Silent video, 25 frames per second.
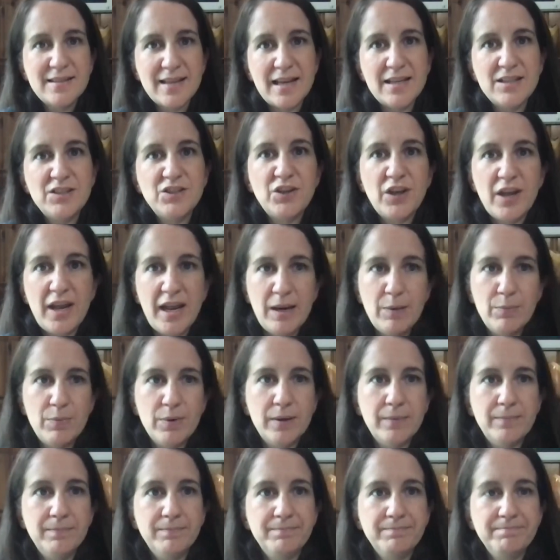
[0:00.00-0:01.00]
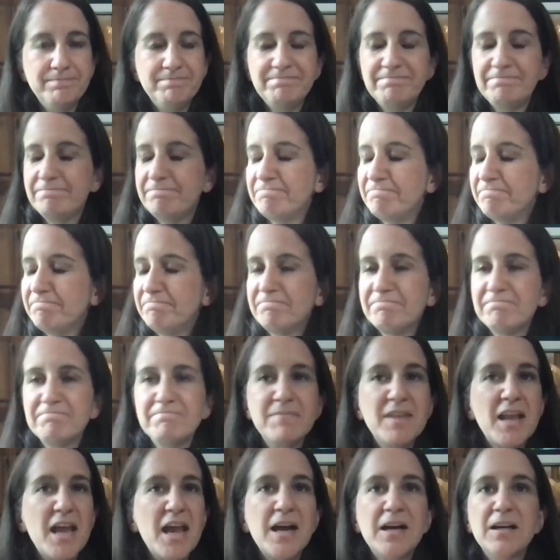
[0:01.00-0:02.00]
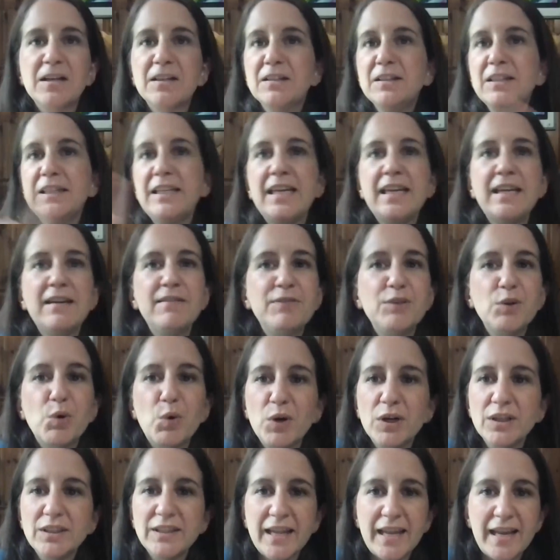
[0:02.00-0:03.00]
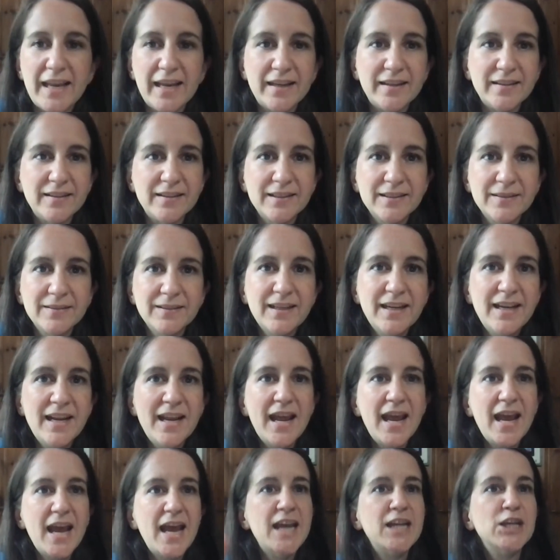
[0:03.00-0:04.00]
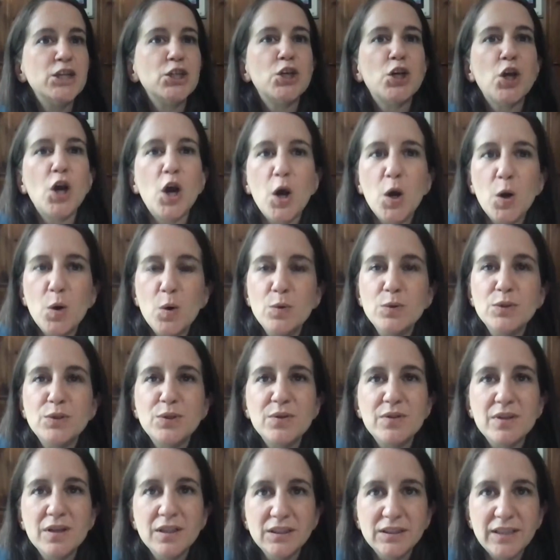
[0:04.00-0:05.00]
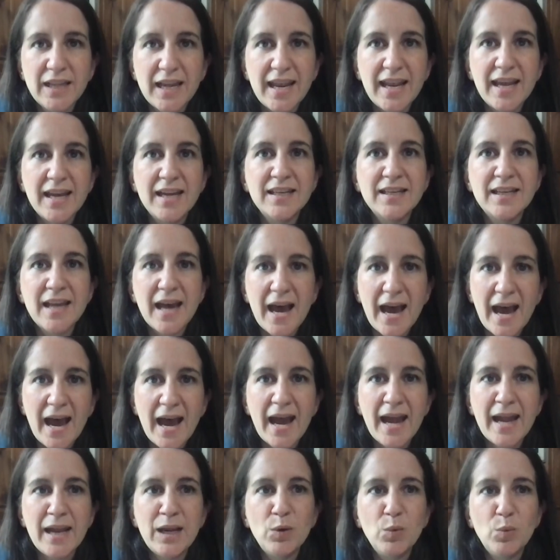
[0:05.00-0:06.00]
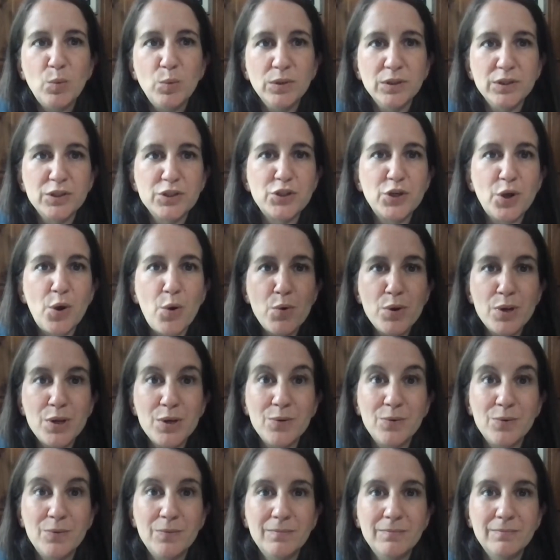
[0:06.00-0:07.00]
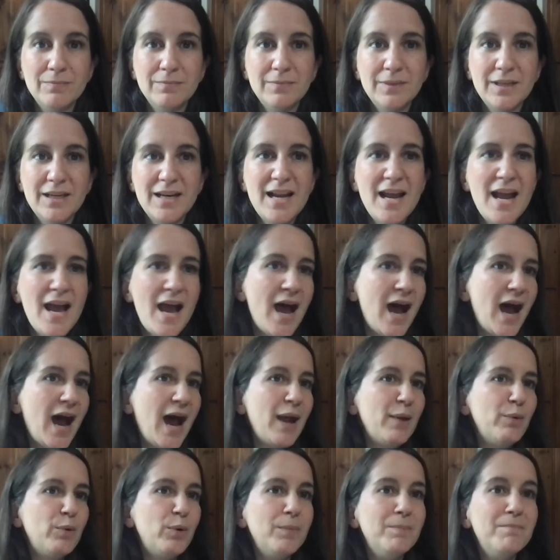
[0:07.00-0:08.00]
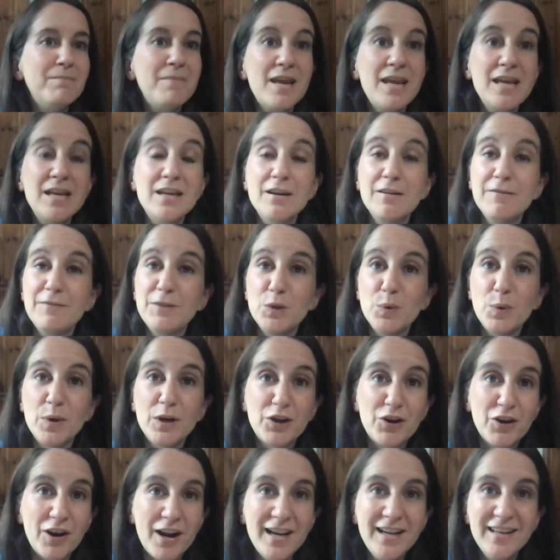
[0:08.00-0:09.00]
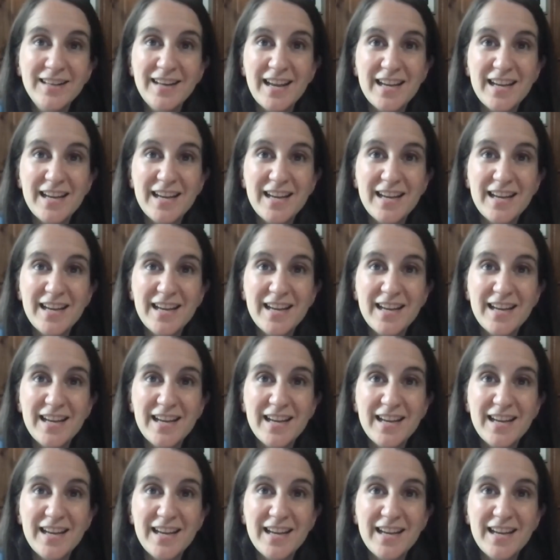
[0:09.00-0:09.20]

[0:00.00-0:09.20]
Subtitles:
"Leave your land and go to the land I will show you. I will make of you a great nation, and I will bless you."